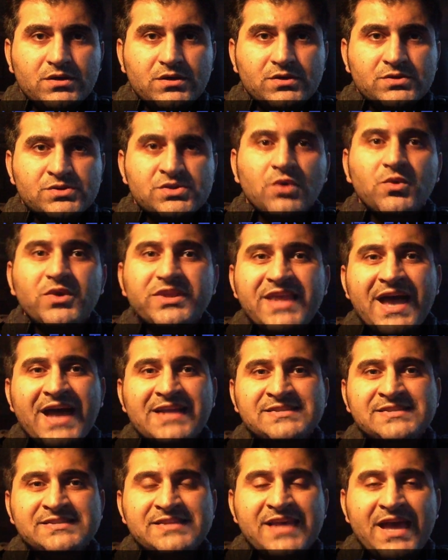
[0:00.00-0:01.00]
So with
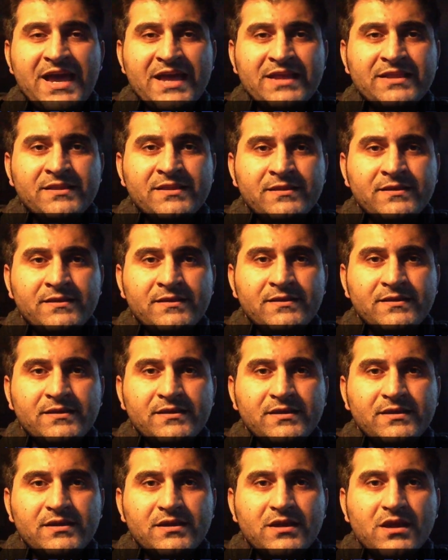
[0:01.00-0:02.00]
that said,
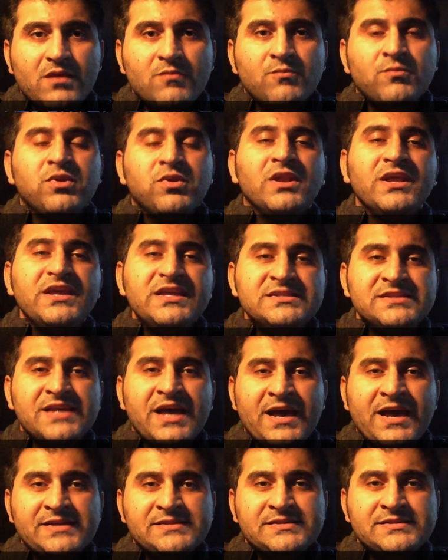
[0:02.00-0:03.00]
please
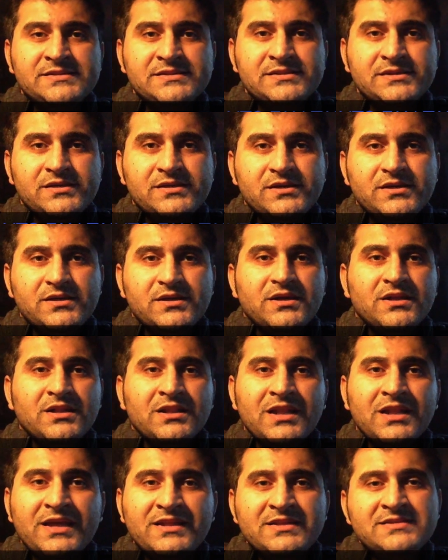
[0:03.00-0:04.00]
guys,
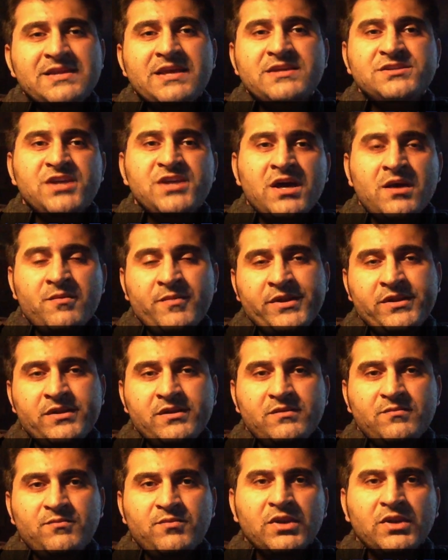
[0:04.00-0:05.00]
ladies and gentlemen,
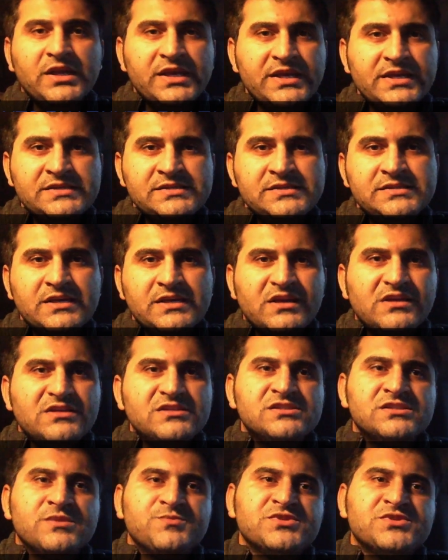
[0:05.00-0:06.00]
please
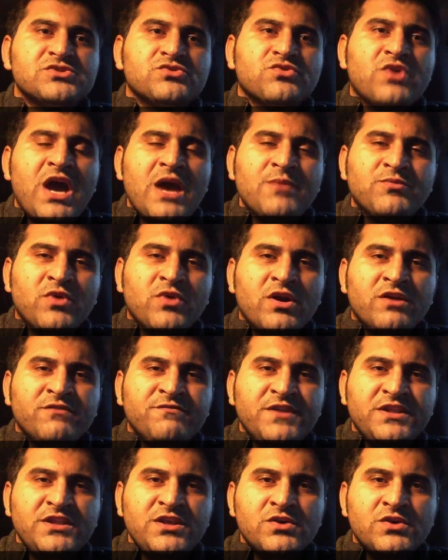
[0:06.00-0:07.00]
subscribe to our
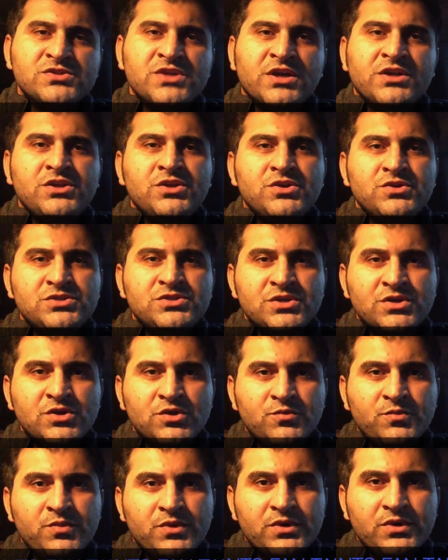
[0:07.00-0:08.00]
videos on
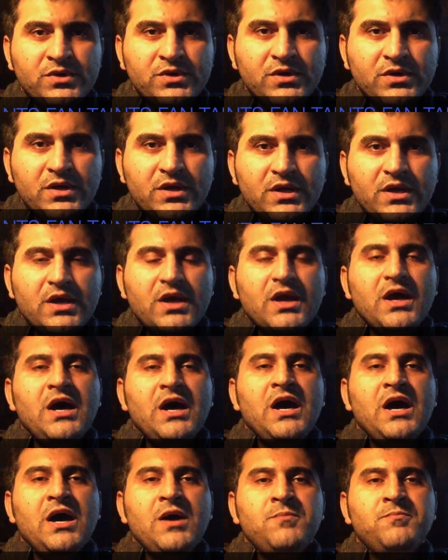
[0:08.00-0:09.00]
YouTube,
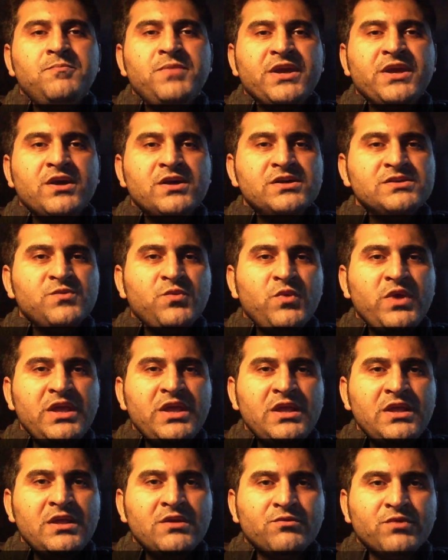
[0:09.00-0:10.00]
because
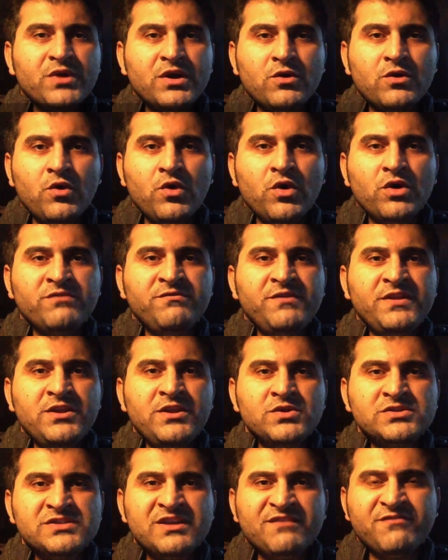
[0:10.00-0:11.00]
we record
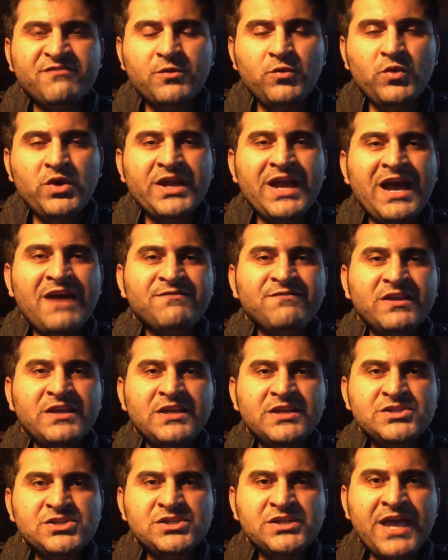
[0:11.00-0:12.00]
videos every week after
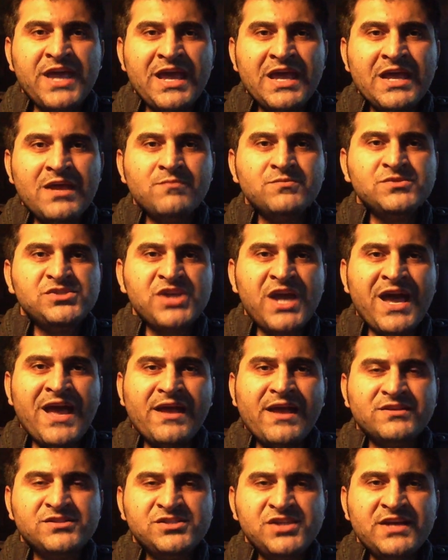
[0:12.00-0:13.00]
each game,
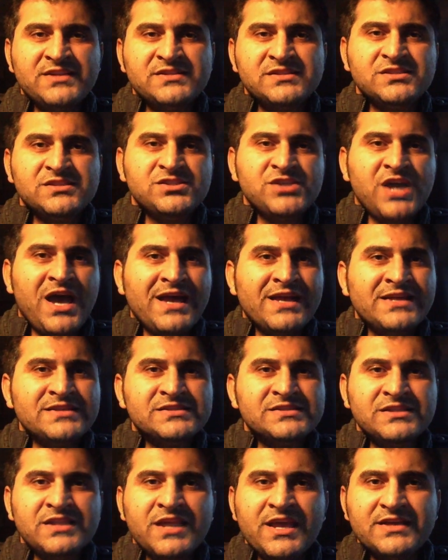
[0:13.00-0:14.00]
Jets,
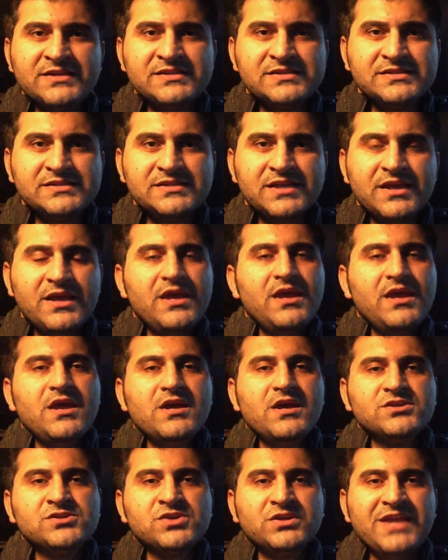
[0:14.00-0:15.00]
Giants, Knicks.
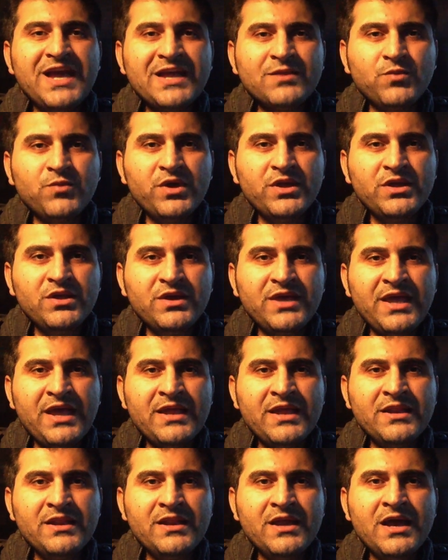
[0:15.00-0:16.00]
So that way you
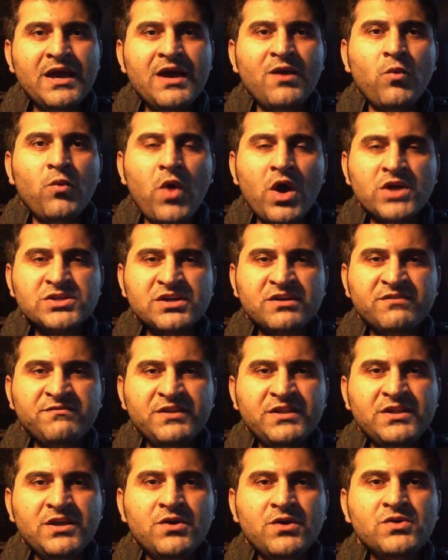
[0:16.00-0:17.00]
can watch our
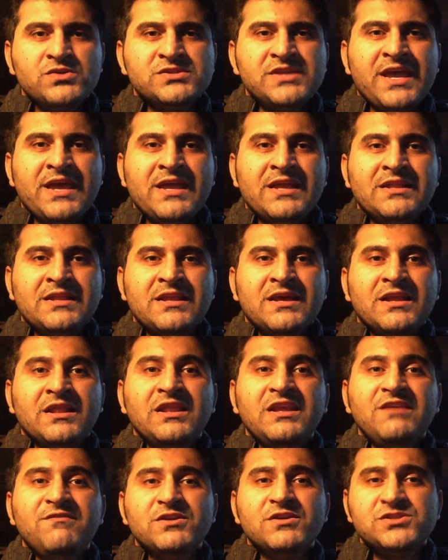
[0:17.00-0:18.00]
videos and
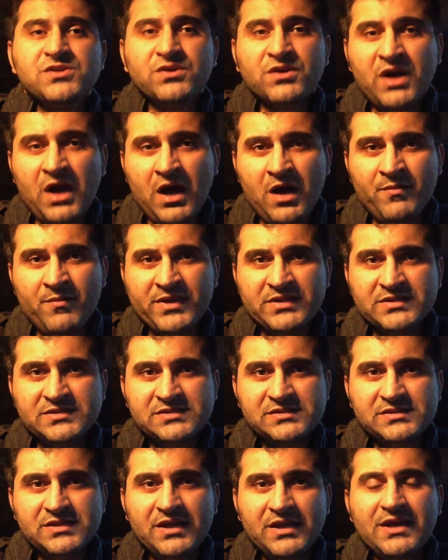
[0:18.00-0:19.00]
leave us your
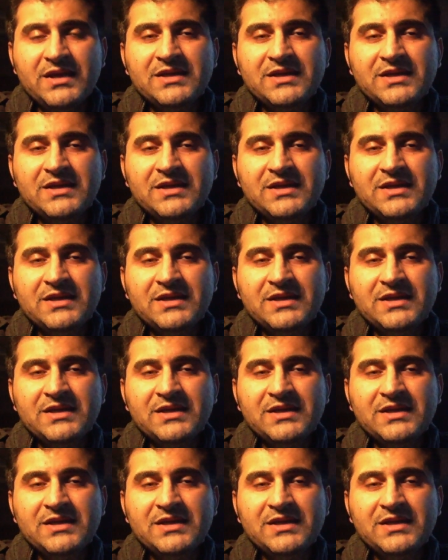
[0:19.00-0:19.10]
comments.